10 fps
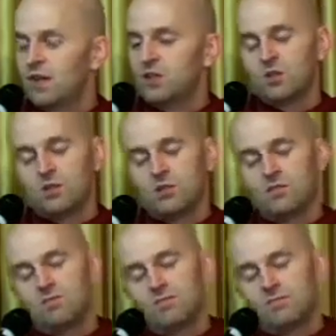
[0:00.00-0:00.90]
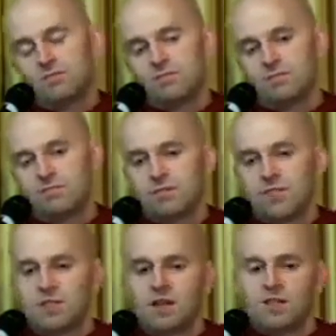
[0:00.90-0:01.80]
I shouldn't
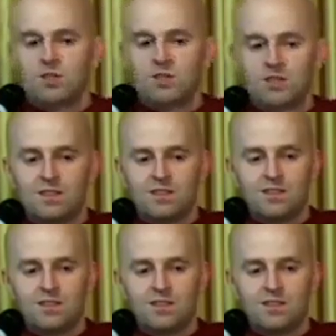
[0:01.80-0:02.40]
eat